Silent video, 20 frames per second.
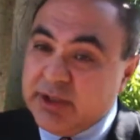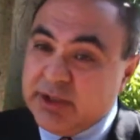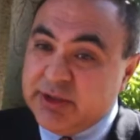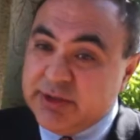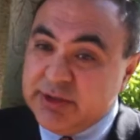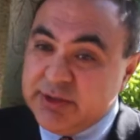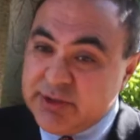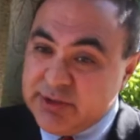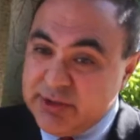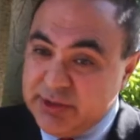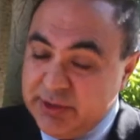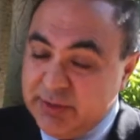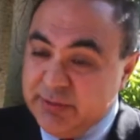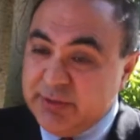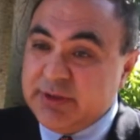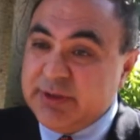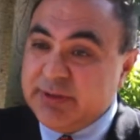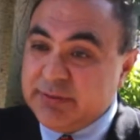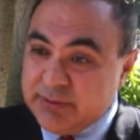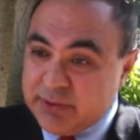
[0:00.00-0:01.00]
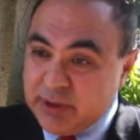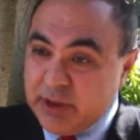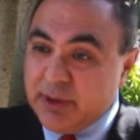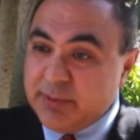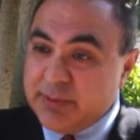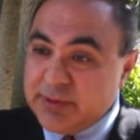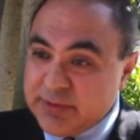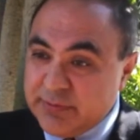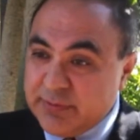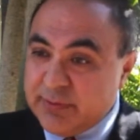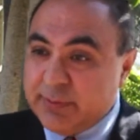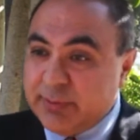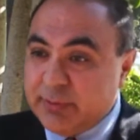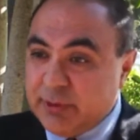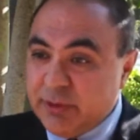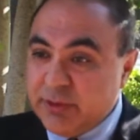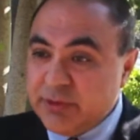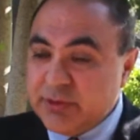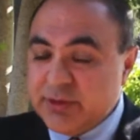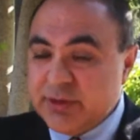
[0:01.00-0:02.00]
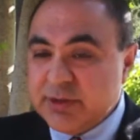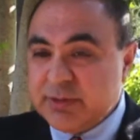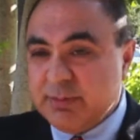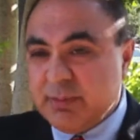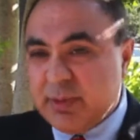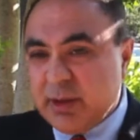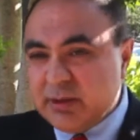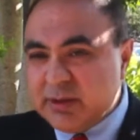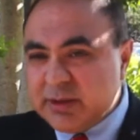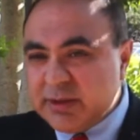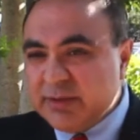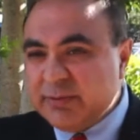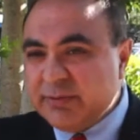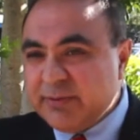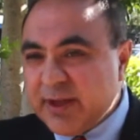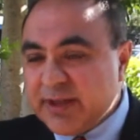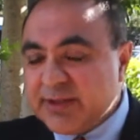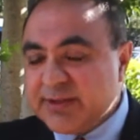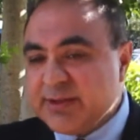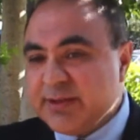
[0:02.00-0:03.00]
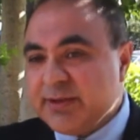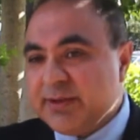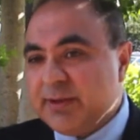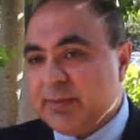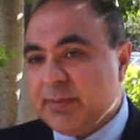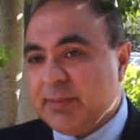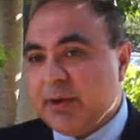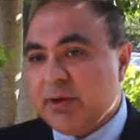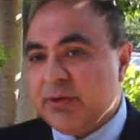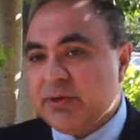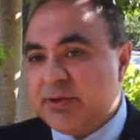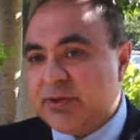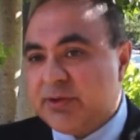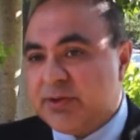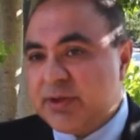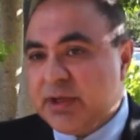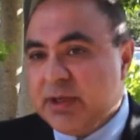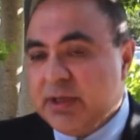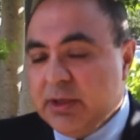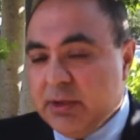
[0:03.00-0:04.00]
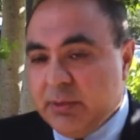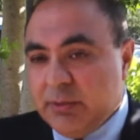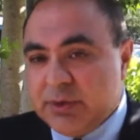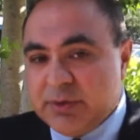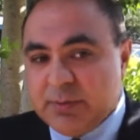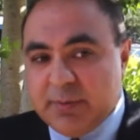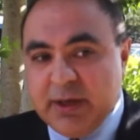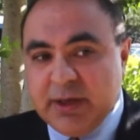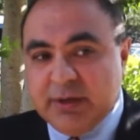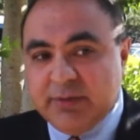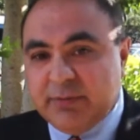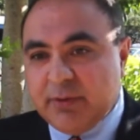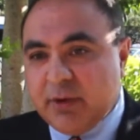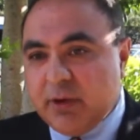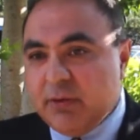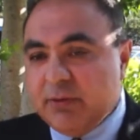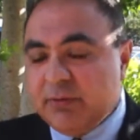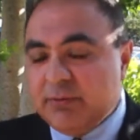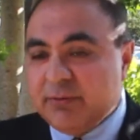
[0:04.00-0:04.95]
conservative types of approaches, multifaceted approaches, which may involve